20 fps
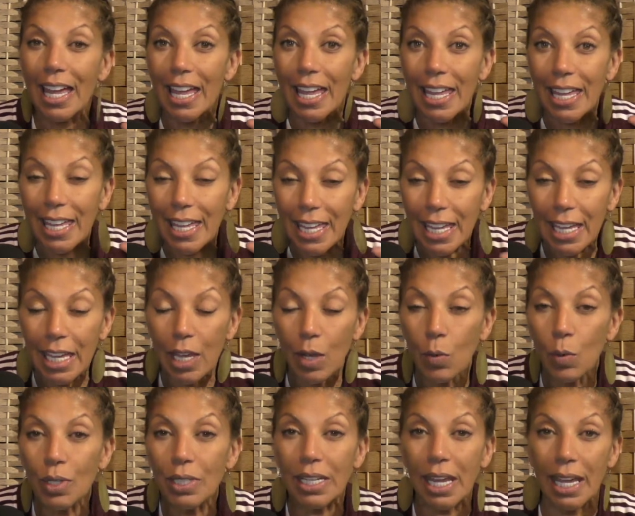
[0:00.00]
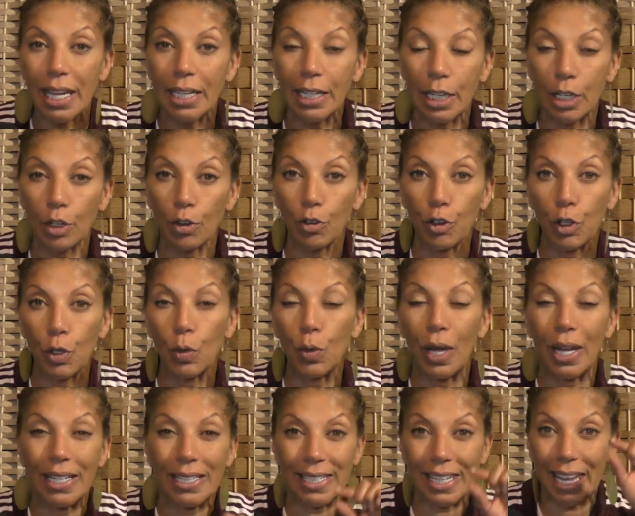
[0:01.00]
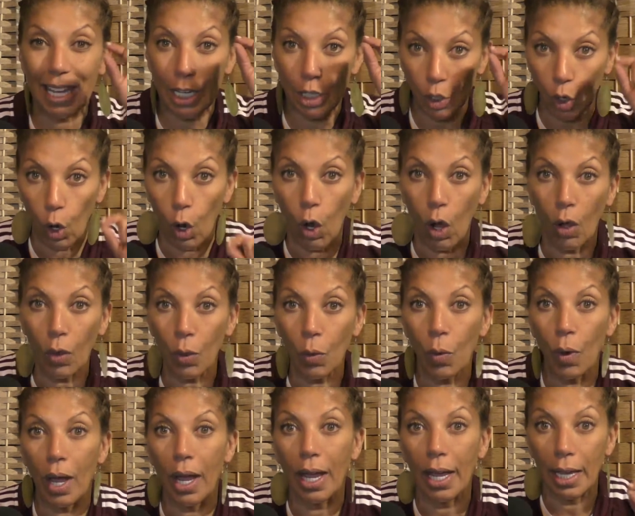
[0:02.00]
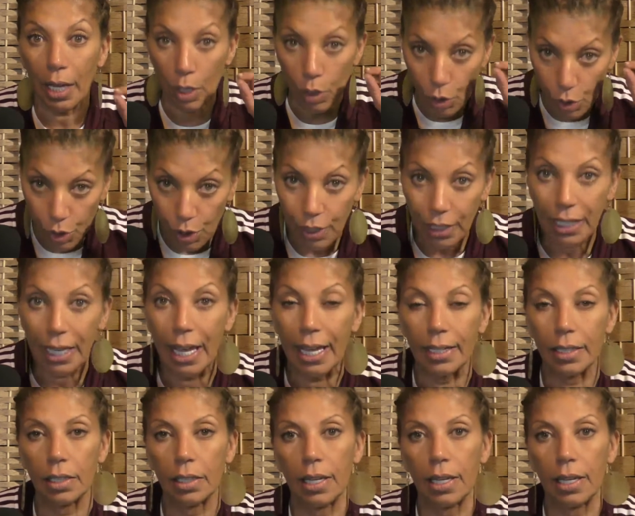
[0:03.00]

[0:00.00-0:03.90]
He would take an interview and take it all the way to the end.